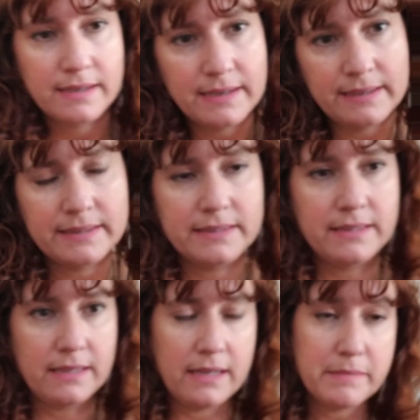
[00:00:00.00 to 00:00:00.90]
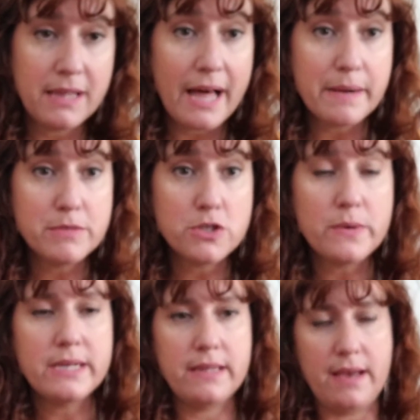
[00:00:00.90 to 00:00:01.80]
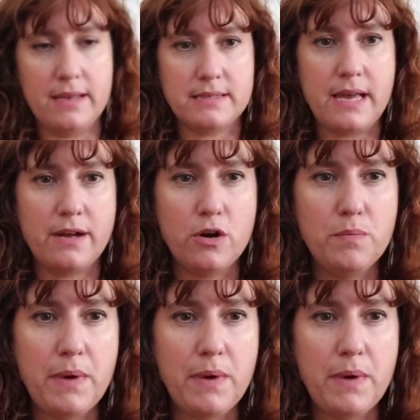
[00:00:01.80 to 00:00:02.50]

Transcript: I'm glad I'm doing this. I hope